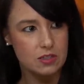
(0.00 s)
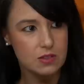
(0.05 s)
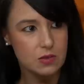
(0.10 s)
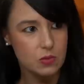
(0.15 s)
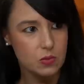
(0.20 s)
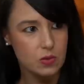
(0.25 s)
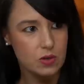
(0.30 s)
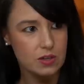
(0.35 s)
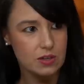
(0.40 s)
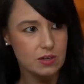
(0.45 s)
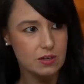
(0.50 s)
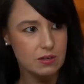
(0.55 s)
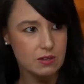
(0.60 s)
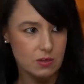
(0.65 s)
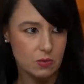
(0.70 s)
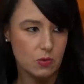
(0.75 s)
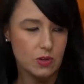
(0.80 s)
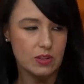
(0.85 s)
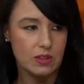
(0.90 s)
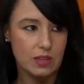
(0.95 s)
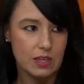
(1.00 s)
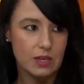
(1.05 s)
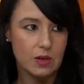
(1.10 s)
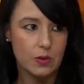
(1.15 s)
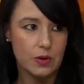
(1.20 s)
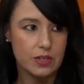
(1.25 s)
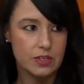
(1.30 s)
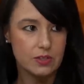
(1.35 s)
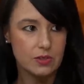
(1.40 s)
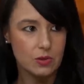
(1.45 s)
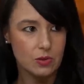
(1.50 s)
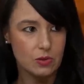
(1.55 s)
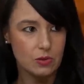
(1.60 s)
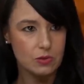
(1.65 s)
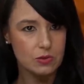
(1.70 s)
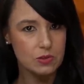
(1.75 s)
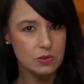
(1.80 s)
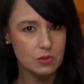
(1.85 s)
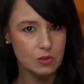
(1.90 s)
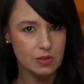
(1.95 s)
You want you want liquid. So
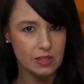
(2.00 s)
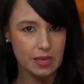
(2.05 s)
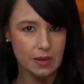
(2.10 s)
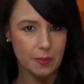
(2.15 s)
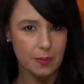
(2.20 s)
those little like